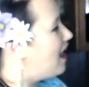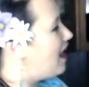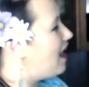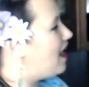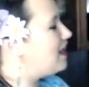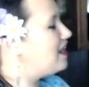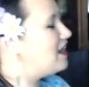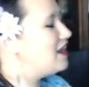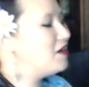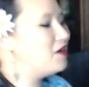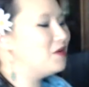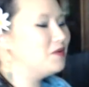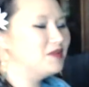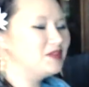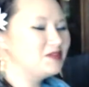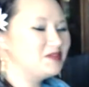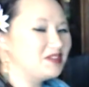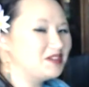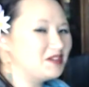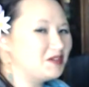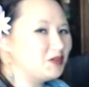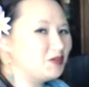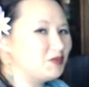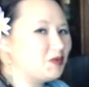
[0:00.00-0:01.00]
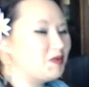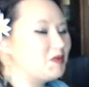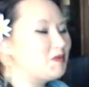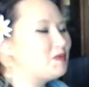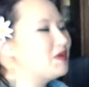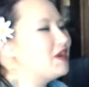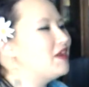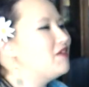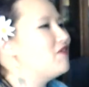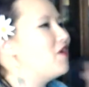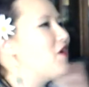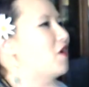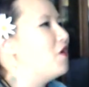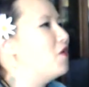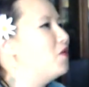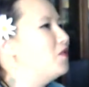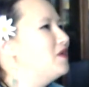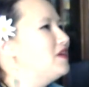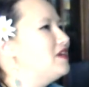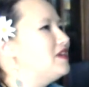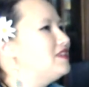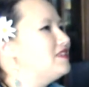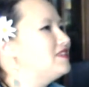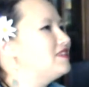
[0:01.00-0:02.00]
And I always want to go swimming, but I've
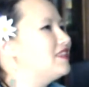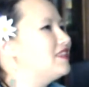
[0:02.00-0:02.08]
always